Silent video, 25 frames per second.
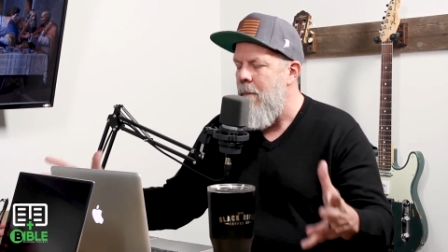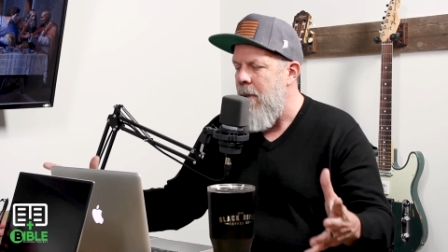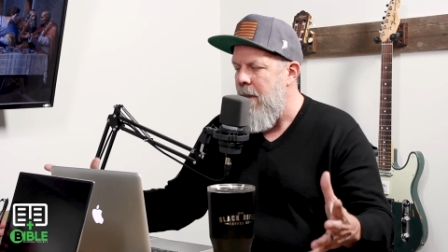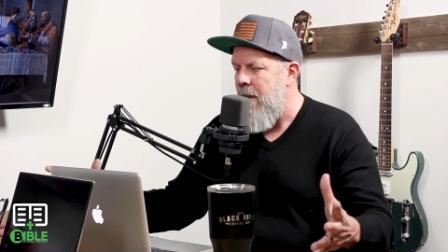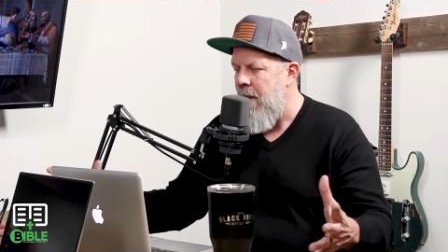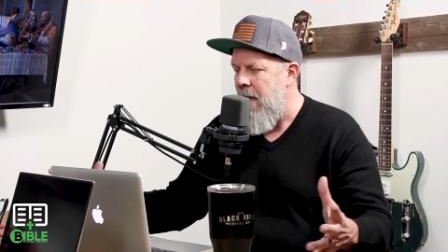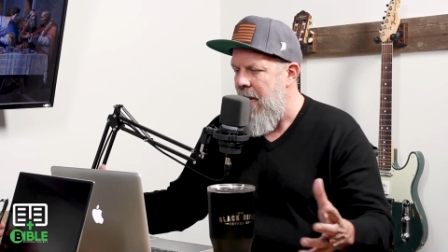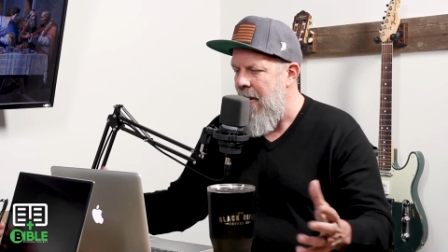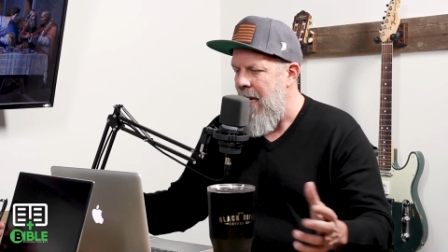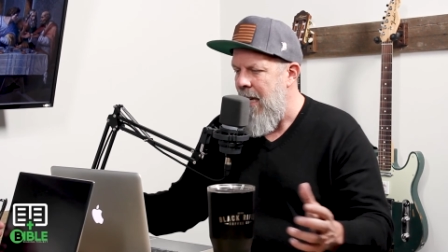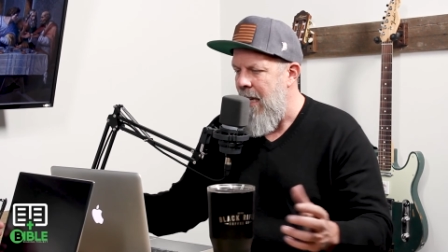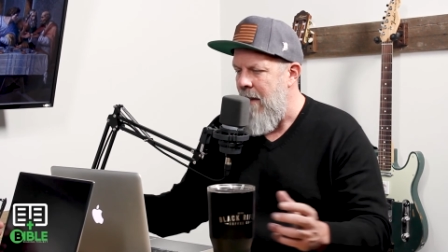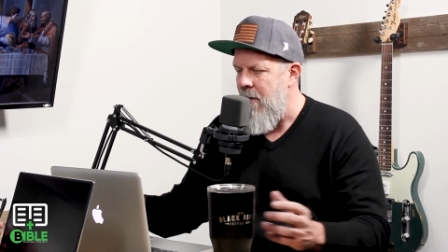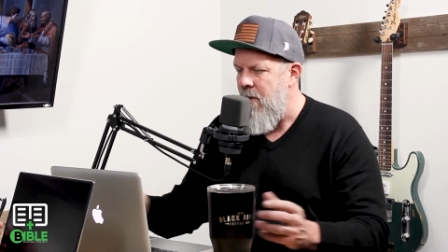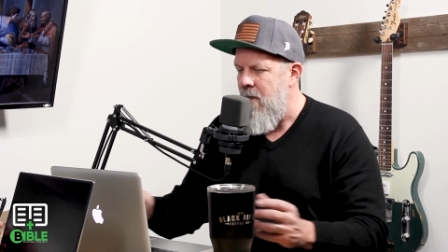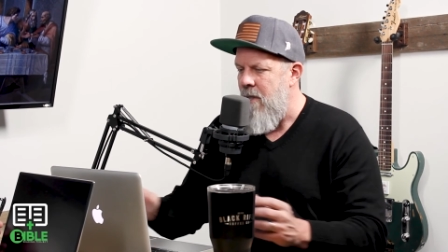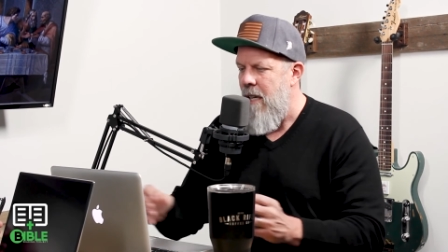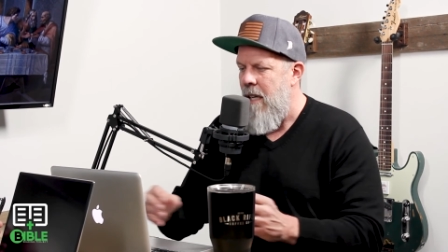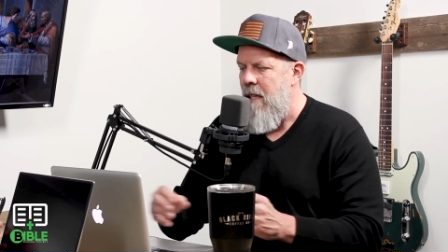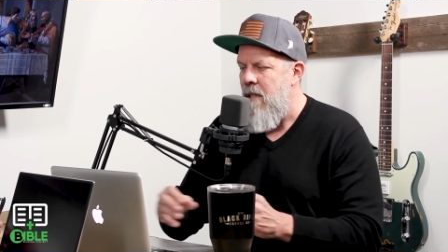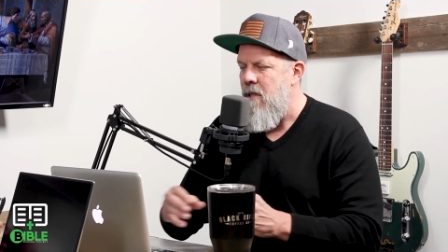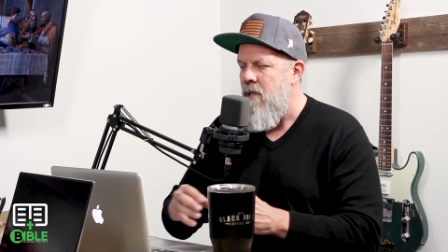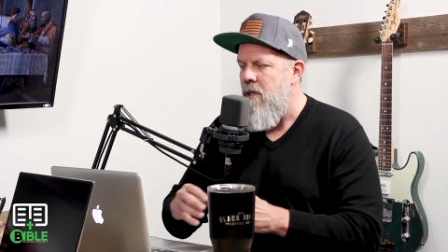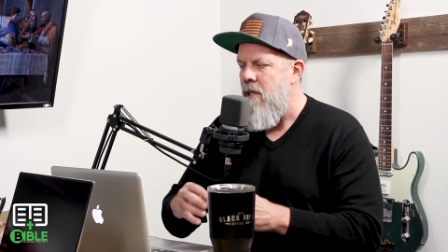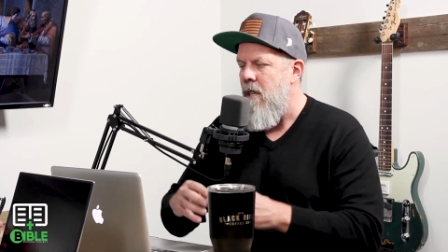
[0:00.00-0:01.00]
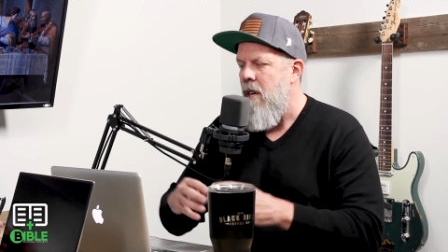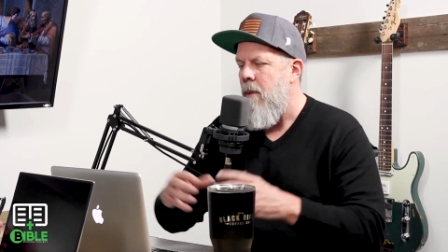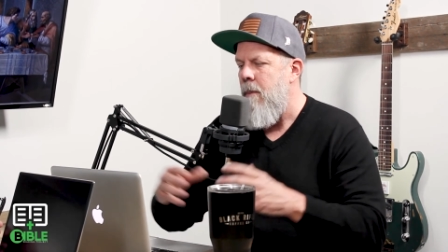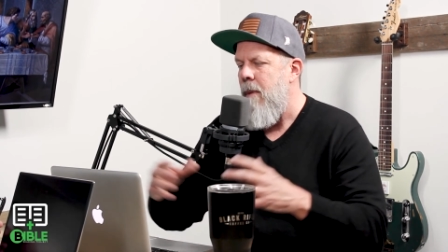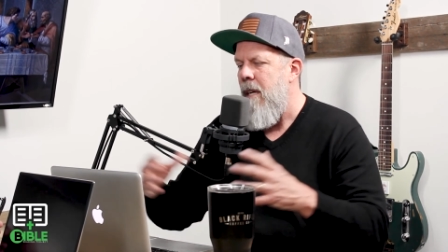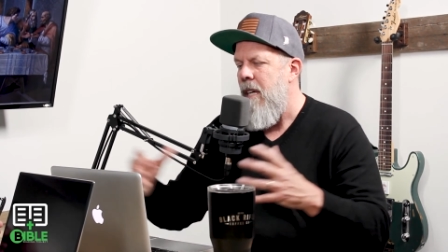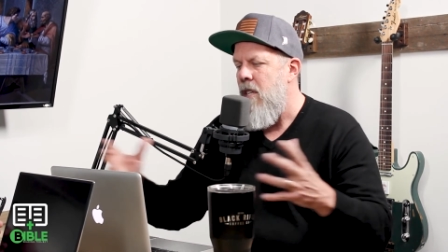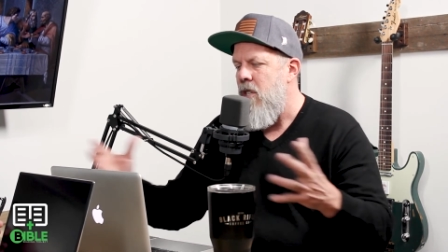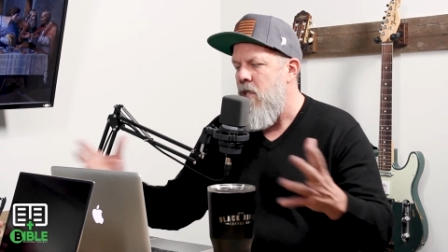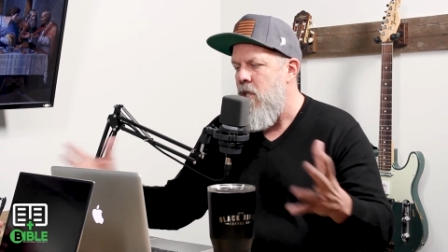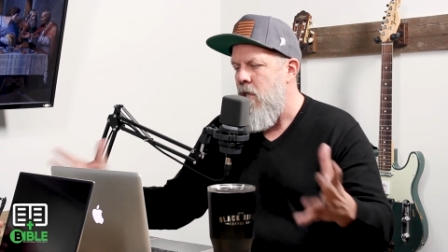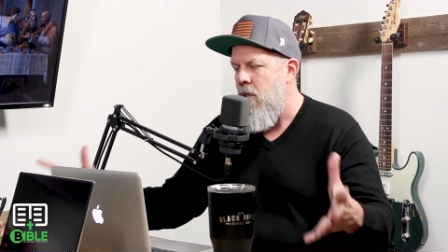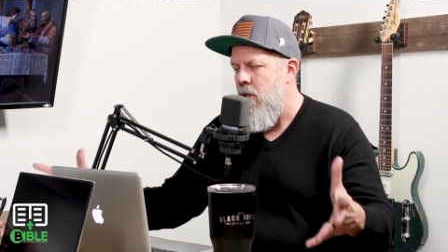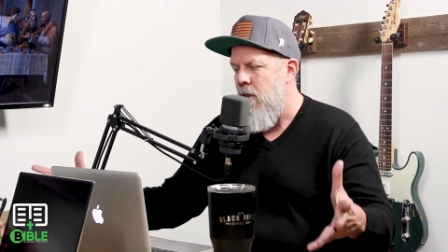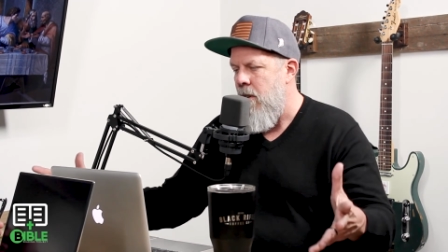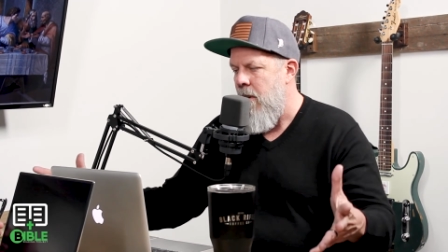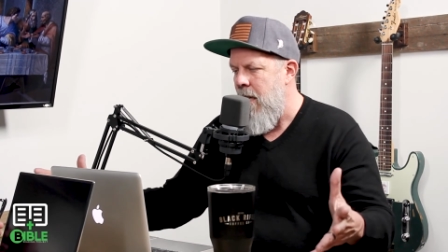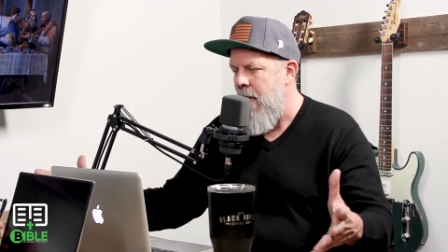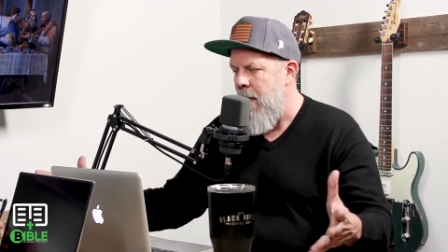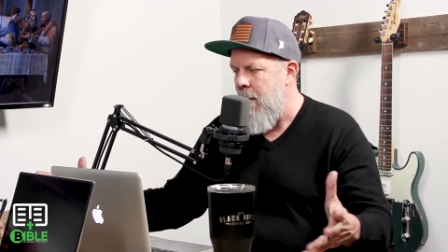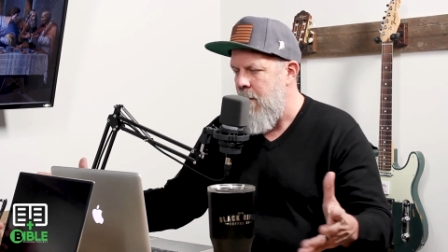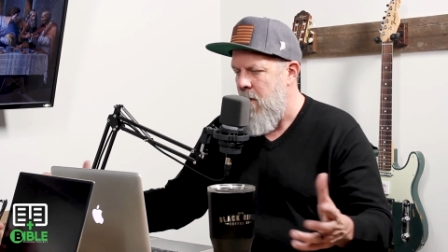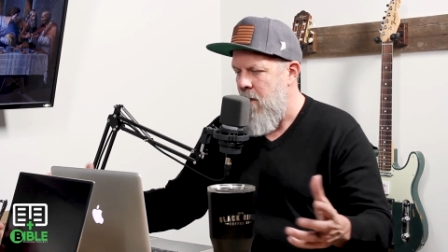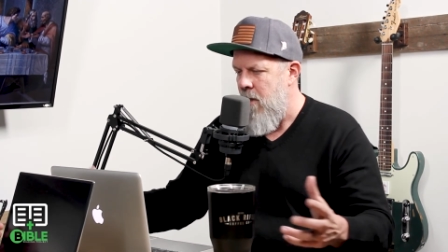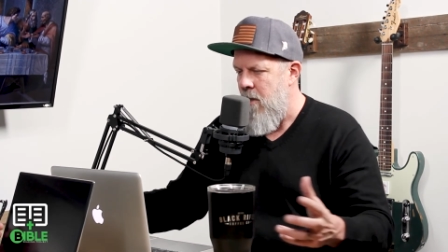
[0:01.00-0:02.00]
beliefs and so many
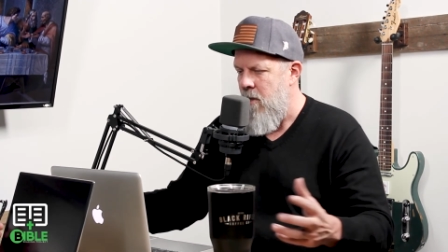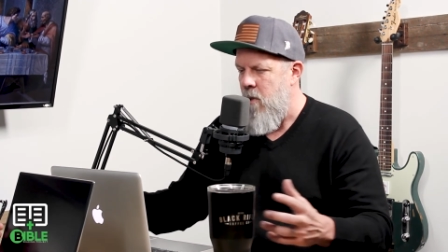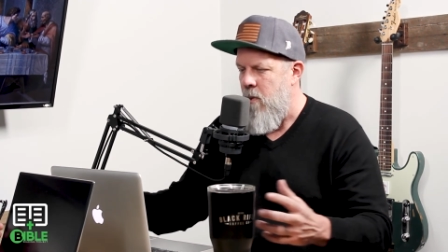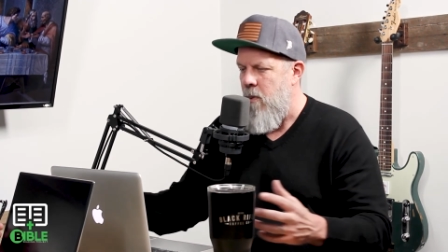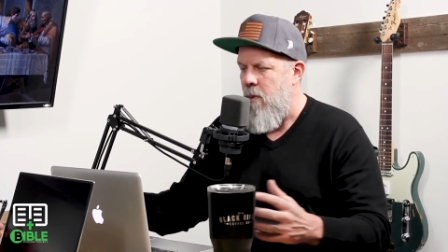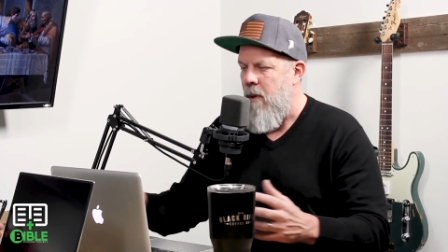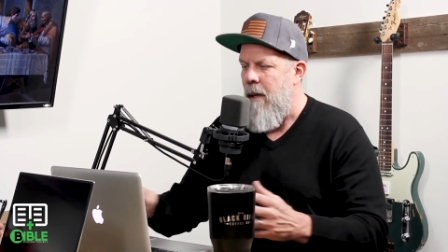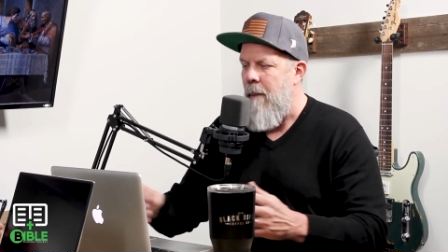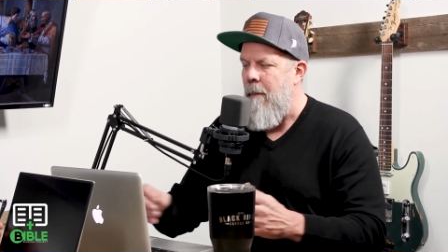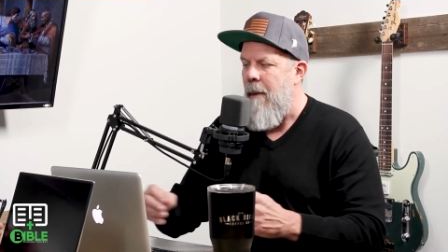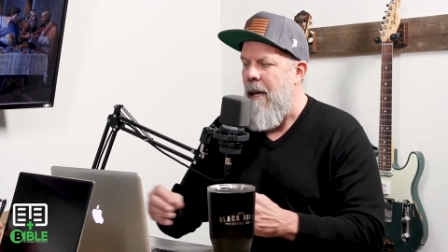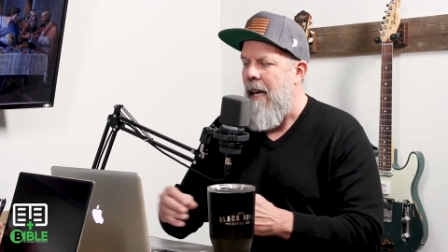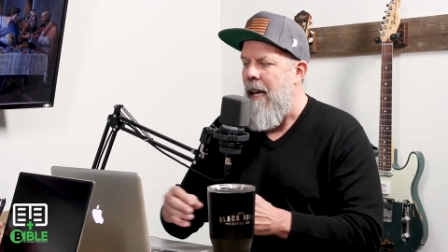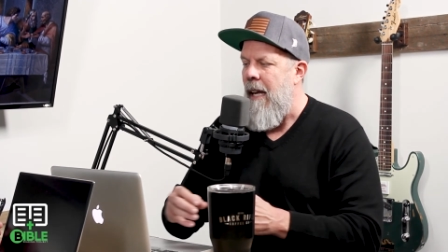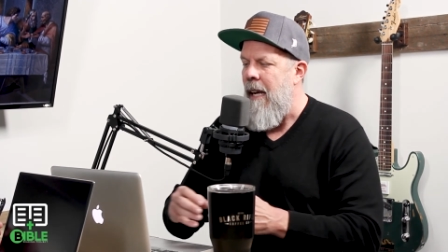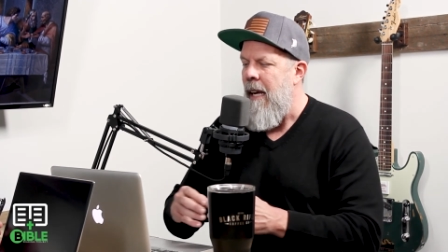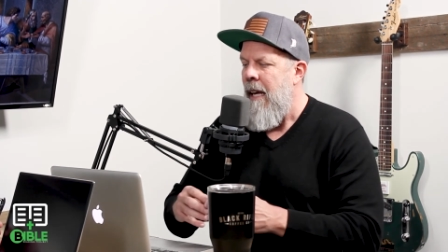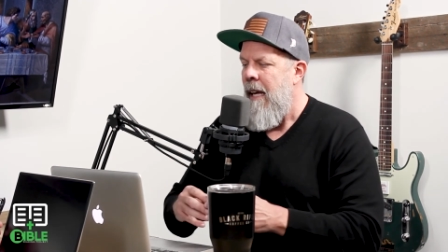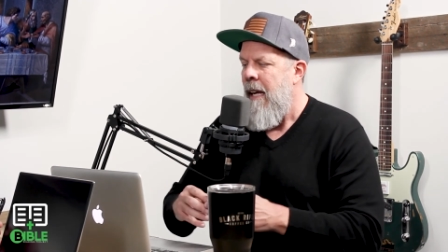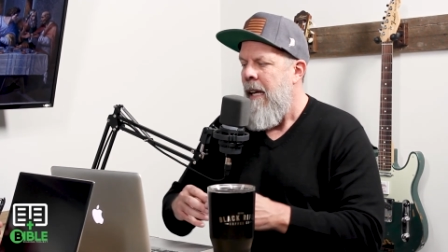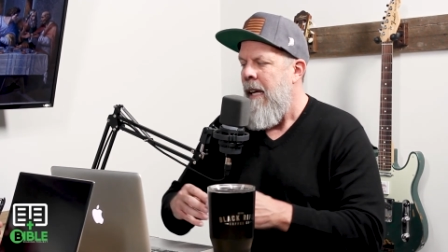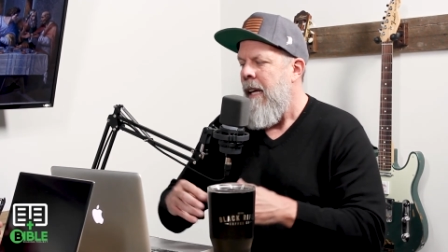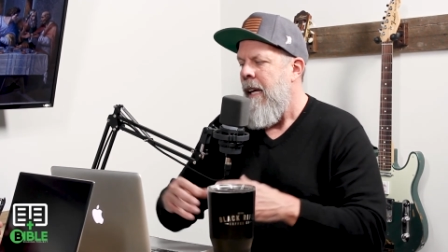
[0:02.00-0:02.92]
streams to swim in,